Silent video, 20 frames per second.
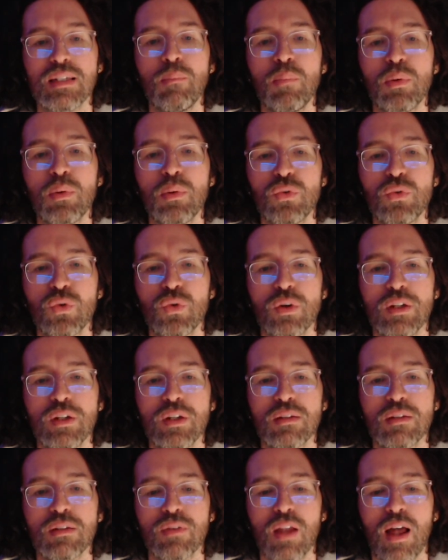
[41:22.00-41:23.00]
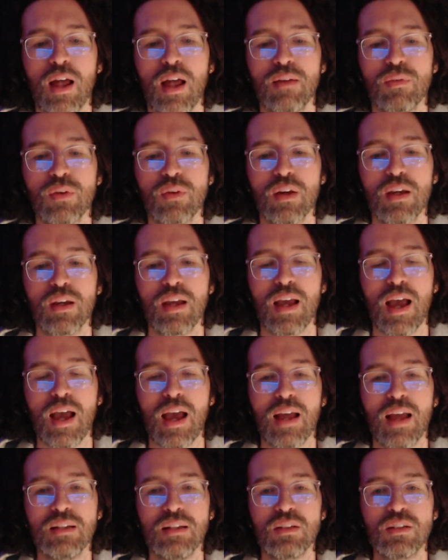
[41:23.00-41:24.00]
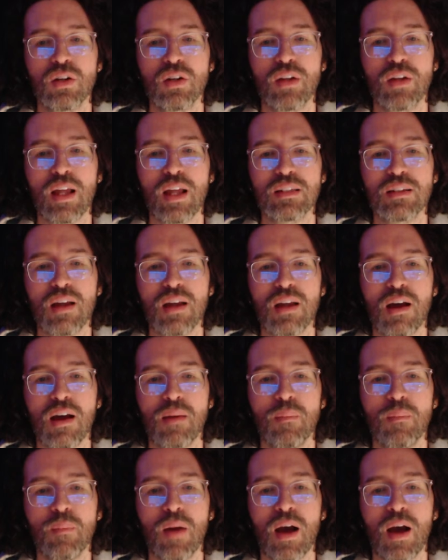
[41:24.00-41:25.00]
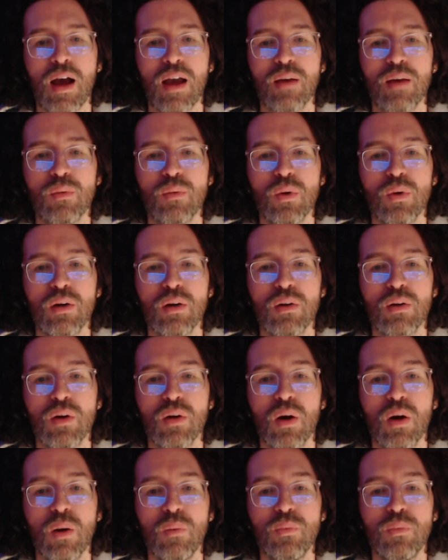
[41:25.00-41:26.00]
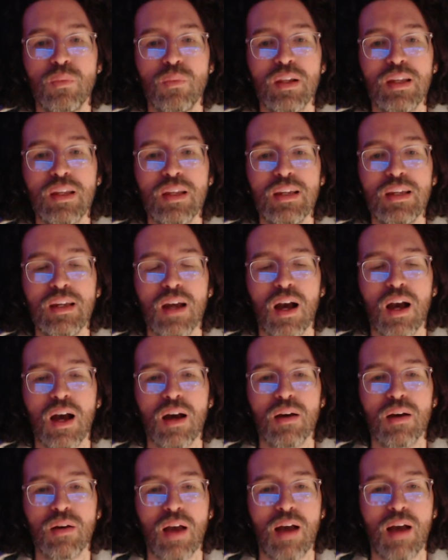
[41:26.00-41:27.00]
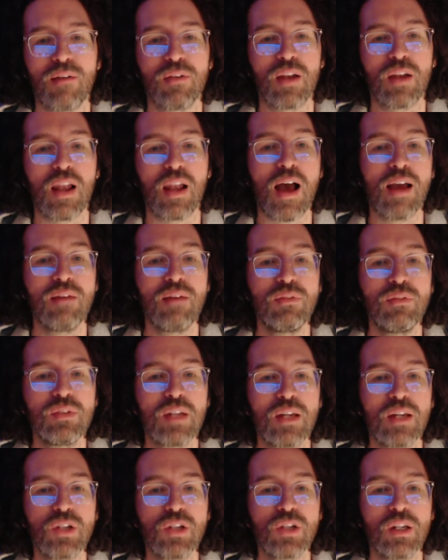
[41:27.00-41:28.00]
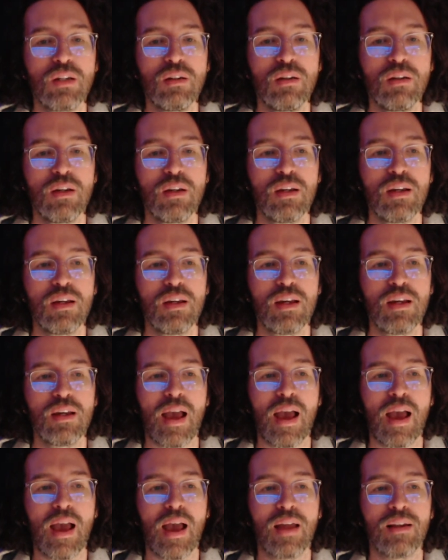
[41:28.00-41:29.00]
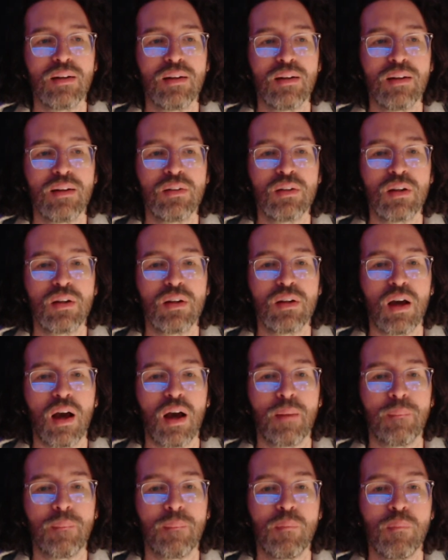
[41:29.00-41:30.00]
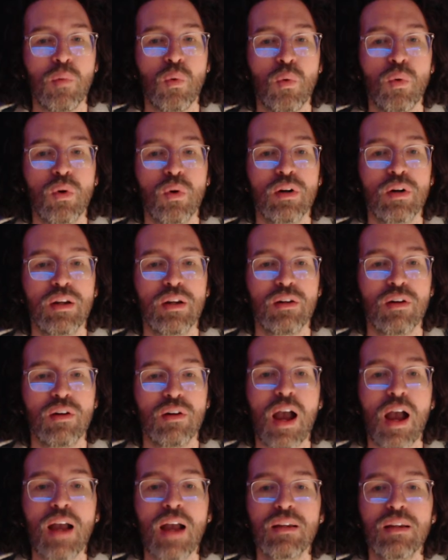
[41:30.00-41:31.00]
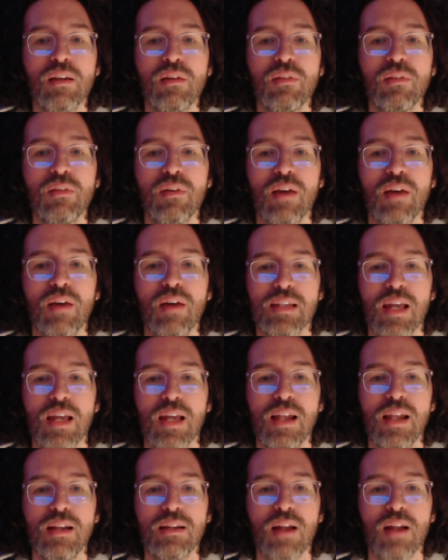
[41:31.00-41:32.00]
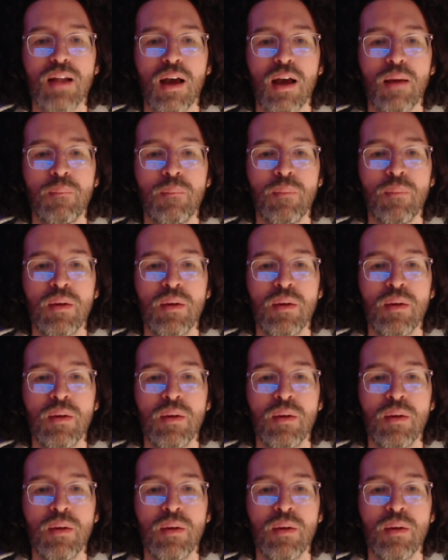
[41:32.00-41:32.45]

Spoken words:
joys of life. Until next time, I will hopefully have a live session and more interactive as ahead of time,